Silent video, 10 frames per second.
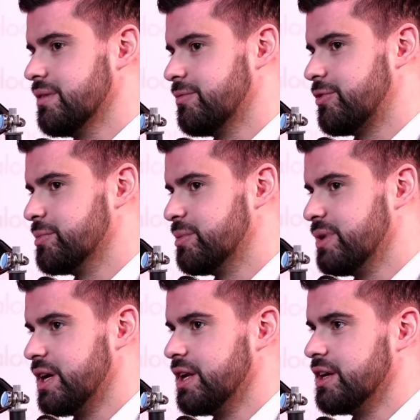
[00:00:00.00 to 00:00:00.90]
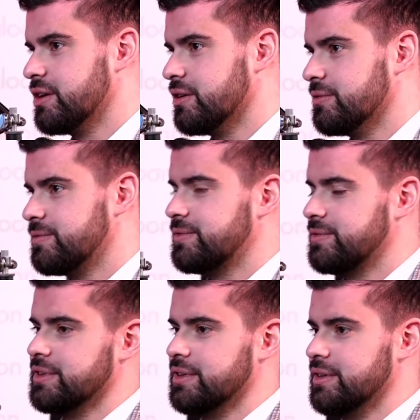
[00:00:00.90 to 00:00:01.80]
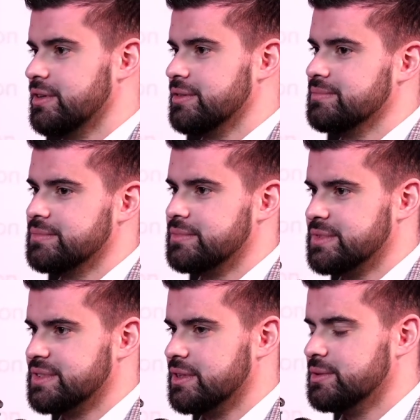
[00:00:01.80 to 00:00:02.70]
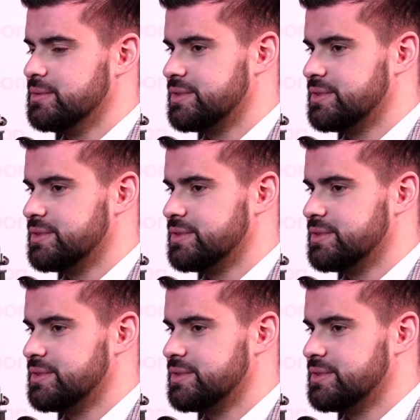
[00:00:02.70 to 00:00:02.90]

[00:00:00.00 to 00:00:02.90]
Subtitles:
from the beginning of Saloon.